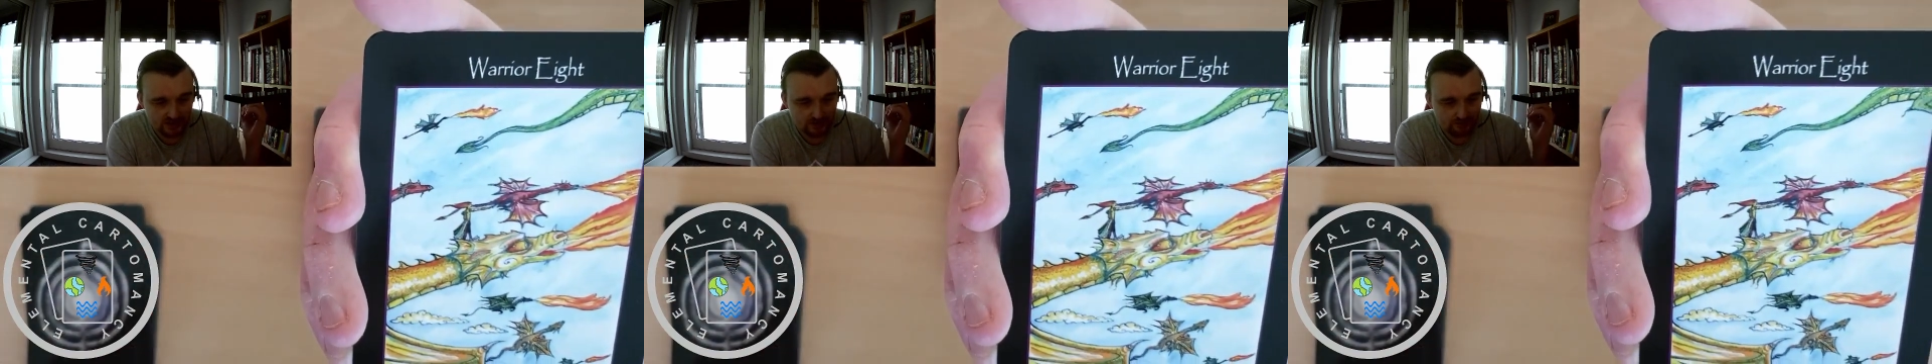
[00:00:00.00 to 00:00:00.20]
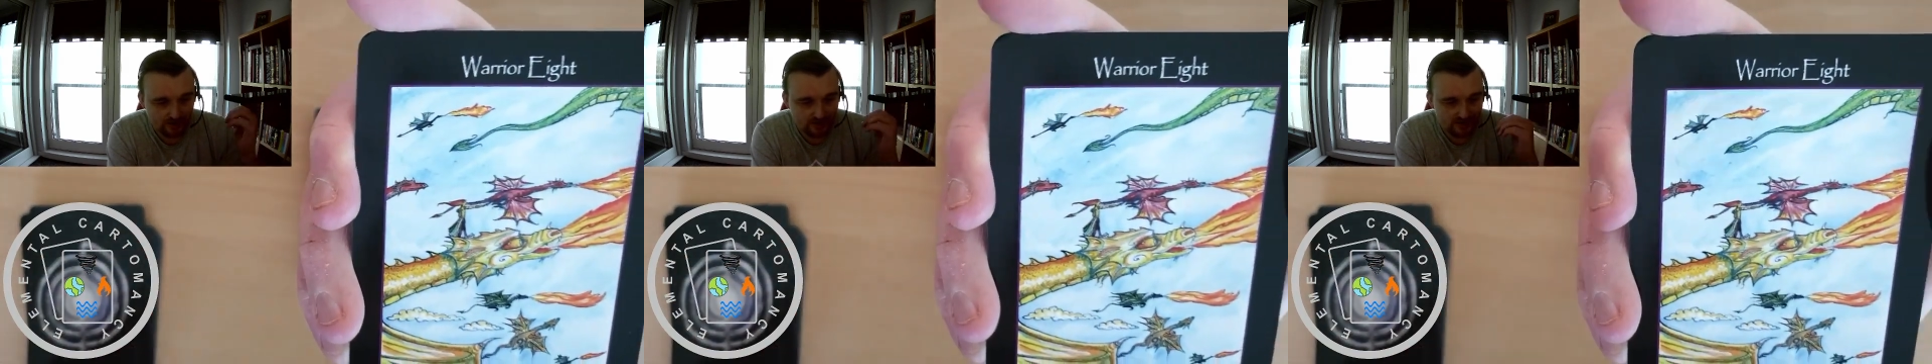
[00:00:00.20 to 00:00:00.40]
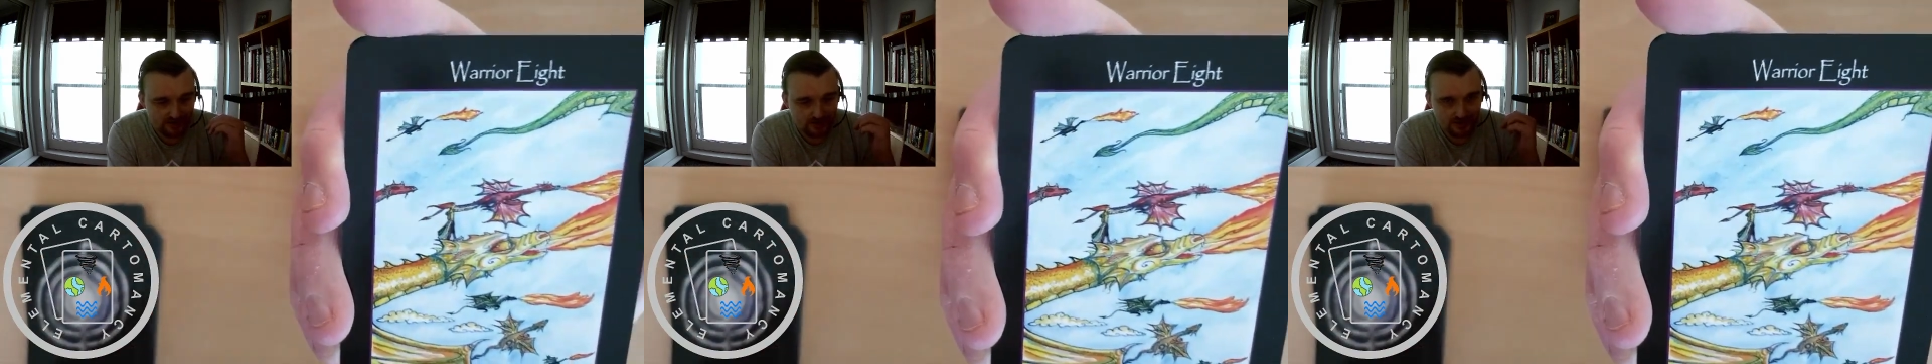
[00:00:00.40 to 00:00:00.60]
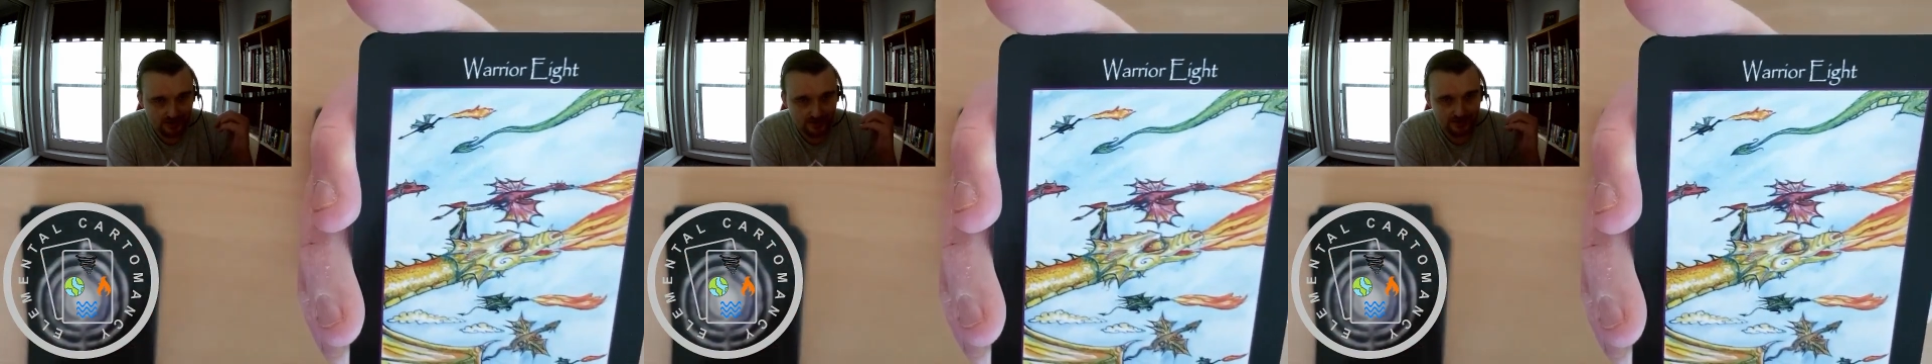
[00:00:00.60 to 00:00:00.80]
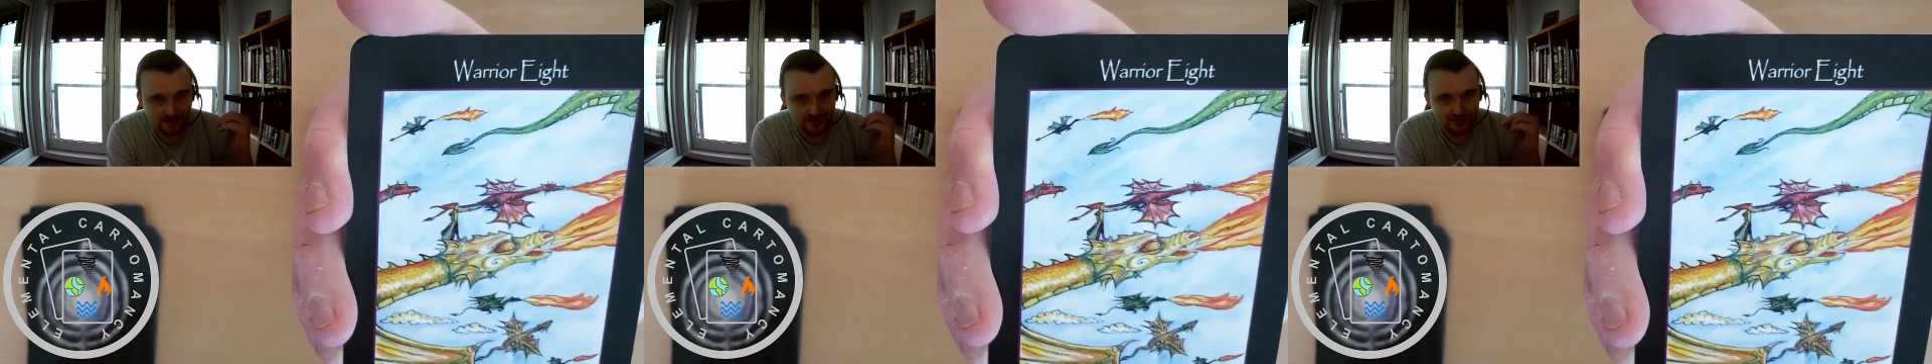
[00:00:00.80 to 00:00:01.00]
they're riding
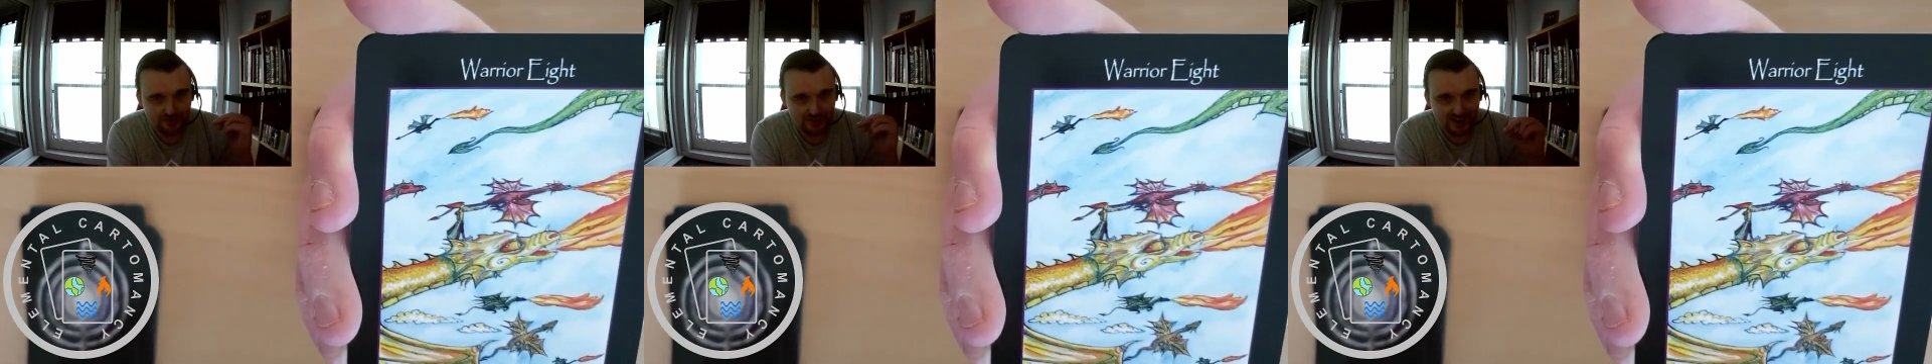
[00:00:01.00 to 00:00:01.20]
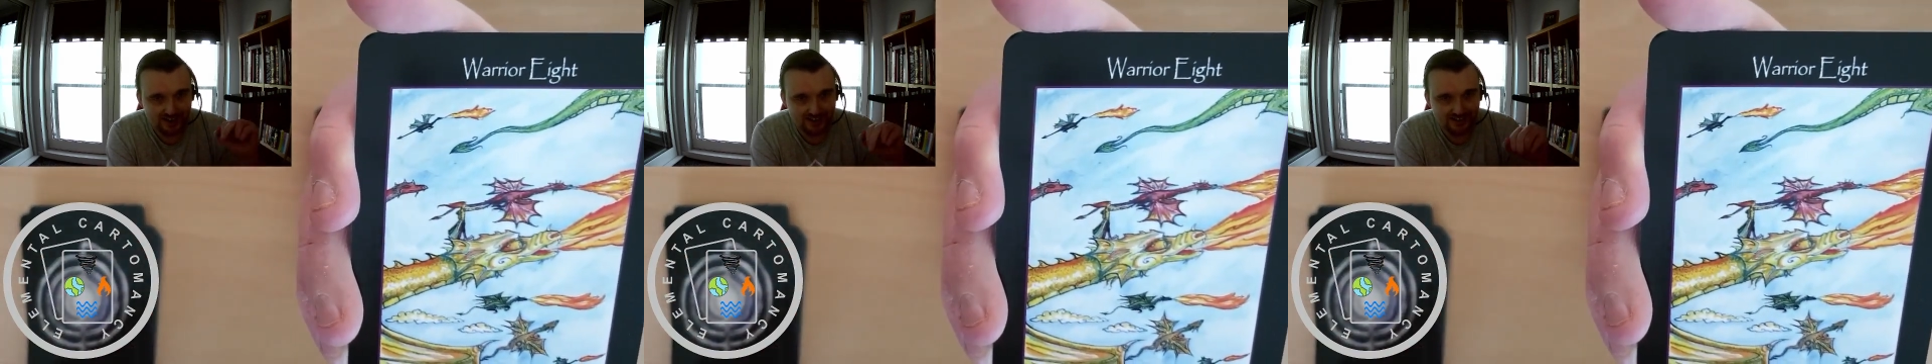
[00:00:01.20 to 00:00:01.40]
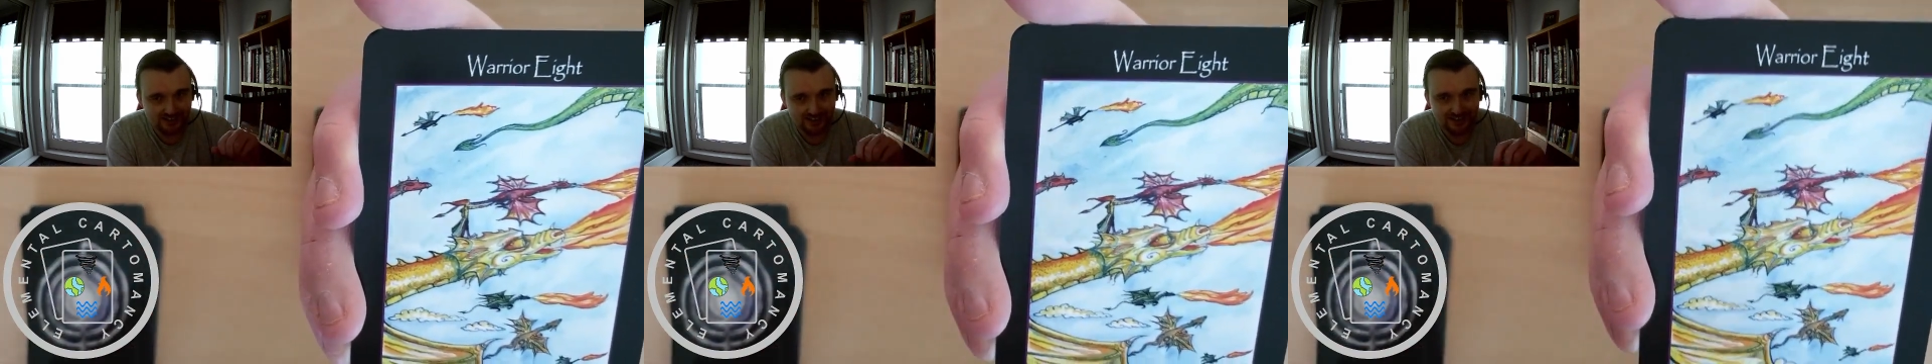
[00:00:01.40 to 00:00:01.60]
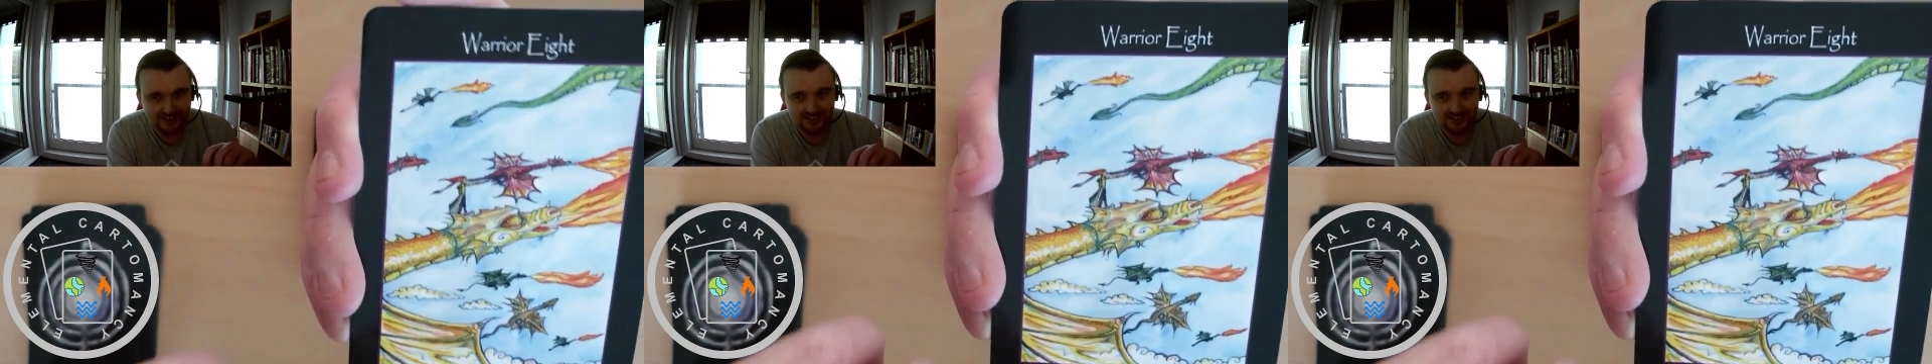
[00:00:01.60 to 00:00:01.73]
the dragon.